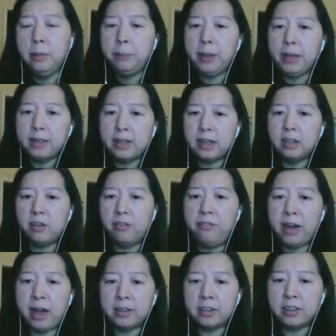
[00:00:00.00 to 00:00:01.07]
Based on the
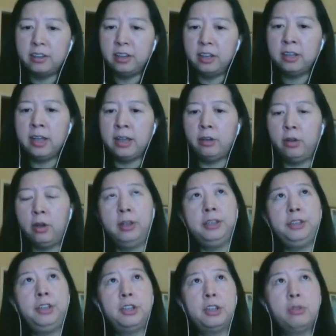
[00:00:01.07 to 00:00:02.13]
fast learner
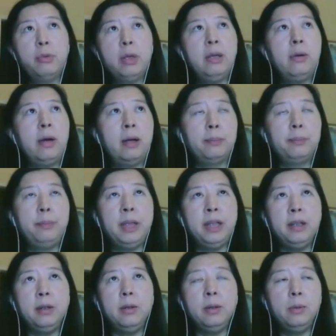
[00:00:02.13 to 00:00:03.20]
technologies, we are
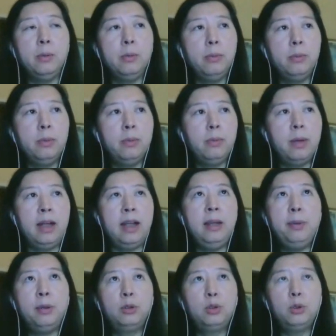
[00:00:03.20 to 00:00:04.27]

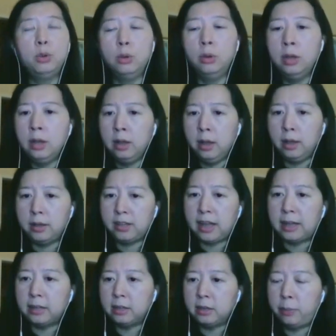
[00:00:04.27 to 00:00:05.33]
able to
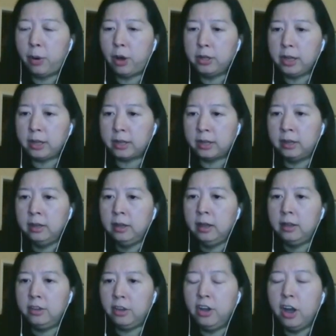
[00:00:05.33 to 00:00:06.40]
start the project
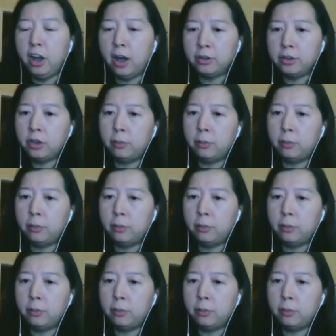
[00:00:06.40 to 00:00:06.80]
then launch a